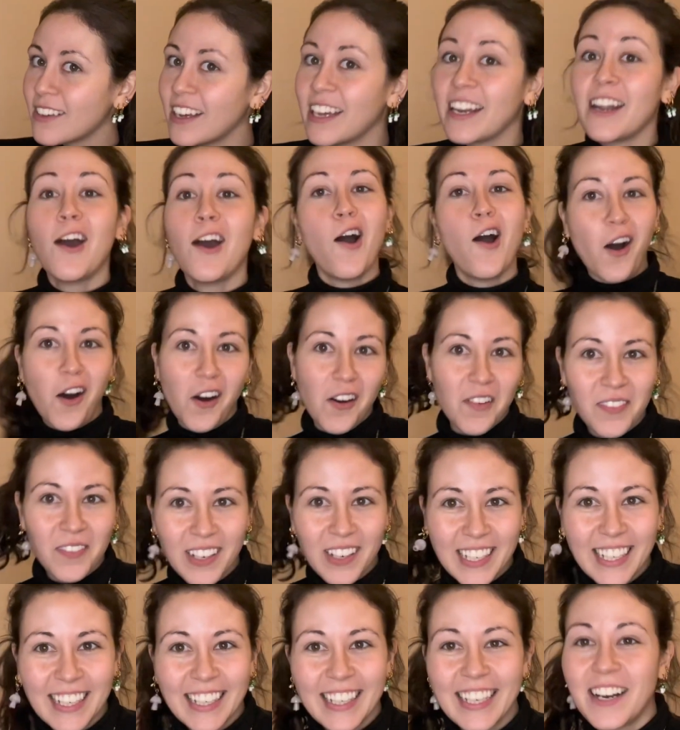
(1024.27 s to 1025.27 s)
fan of
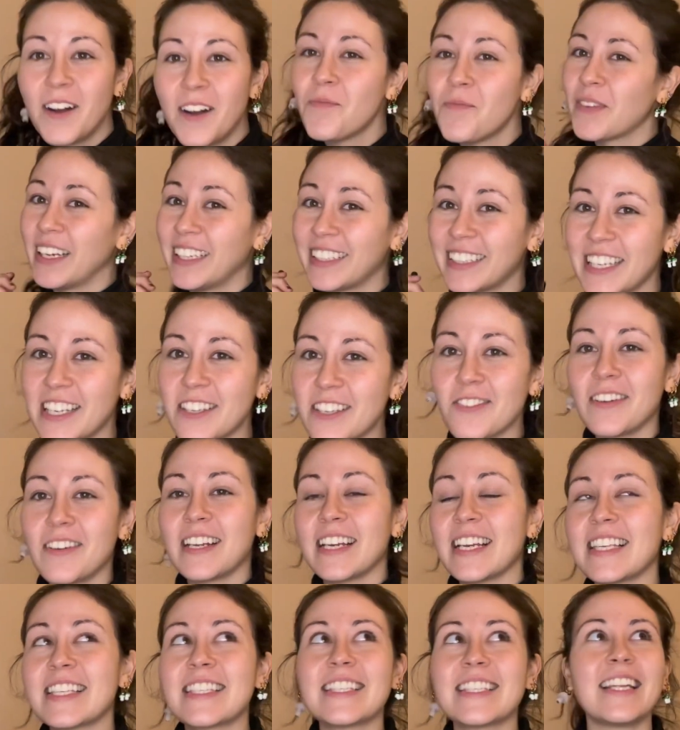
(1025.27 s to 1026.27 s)
vanilla. And this one
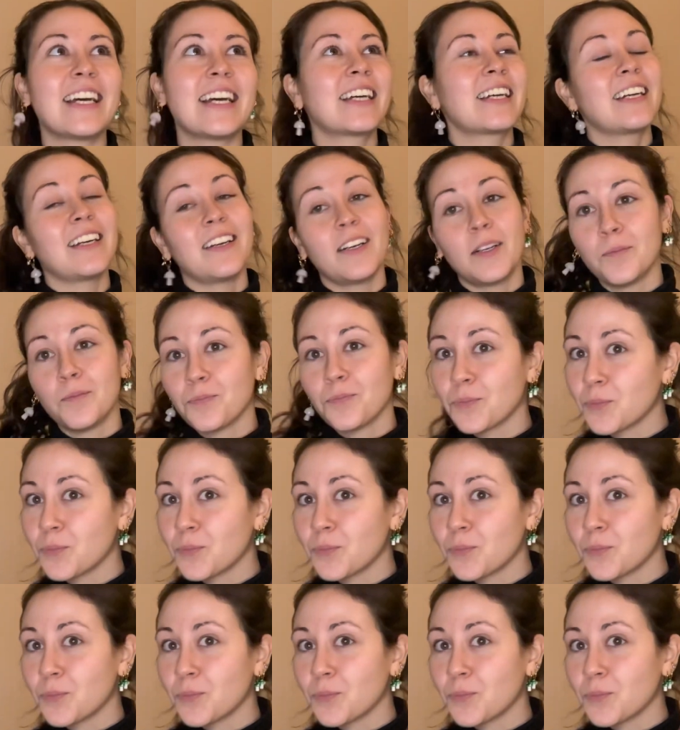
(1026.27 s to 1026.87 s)
is like a